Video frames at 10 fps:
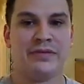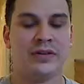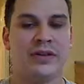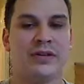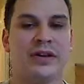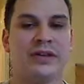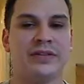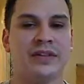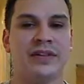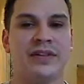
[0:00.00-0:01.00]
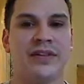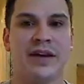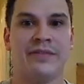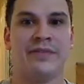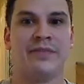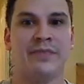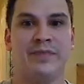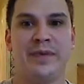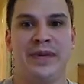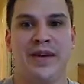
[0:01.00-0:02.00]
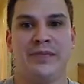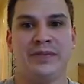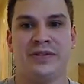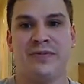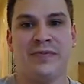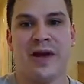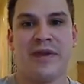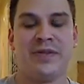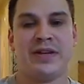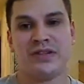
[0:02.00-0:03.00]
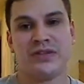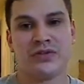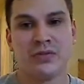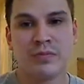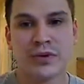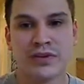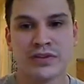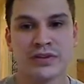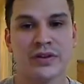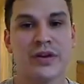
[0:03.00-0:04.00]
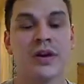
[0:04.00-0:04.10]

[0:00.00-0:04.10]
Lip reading: I don't think he'll ever be able to be Batman. He's his own person.